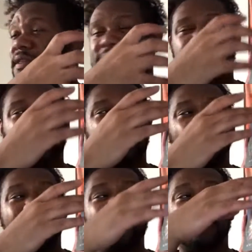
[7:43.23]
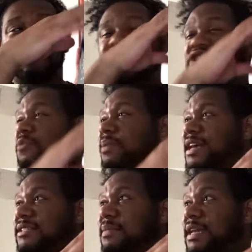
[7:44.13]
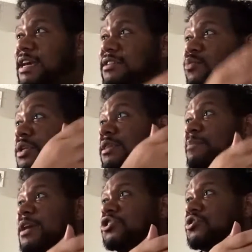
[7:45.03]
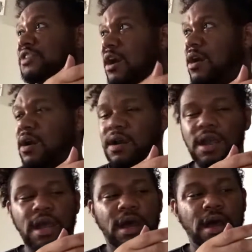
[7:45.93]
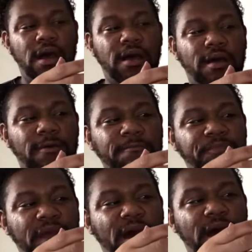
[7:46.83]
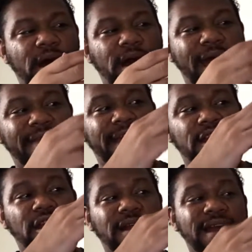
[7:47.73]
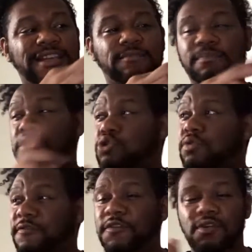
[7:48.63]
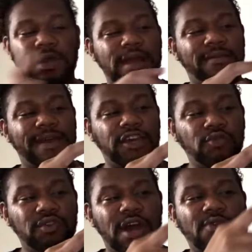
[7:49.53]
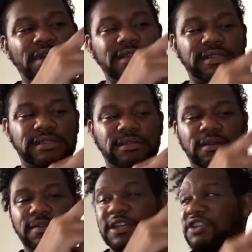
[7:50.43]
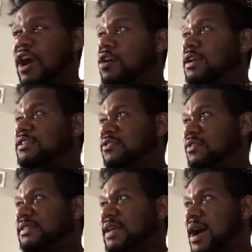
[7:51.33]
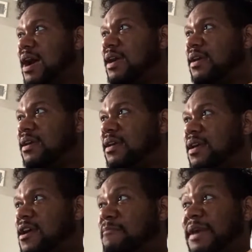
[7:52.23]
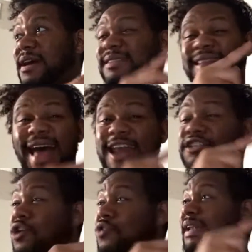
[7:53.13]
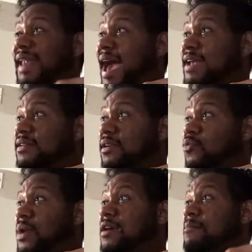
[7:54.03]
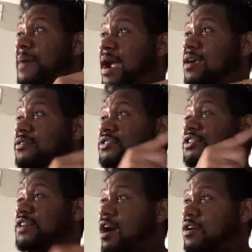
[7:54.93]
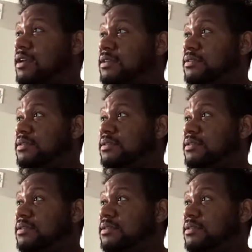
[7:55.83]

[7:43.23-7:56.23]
the where the picture placement is, what the pictures are, and then it's beautiful that you notice the darkness on the side, because light is only light when compared to darkness.